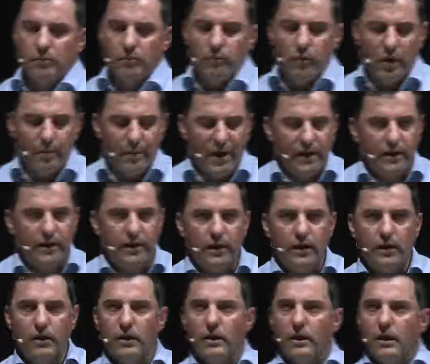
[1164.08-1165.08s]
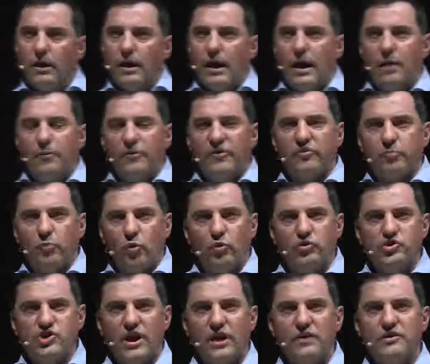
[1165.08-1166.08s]
By making small
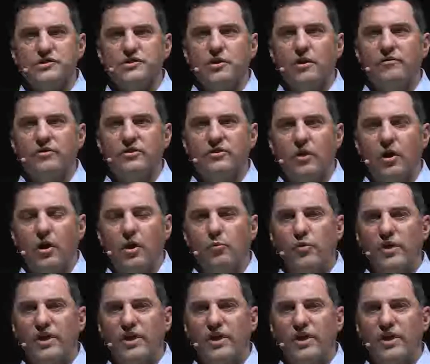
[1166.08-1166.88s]
changes over time,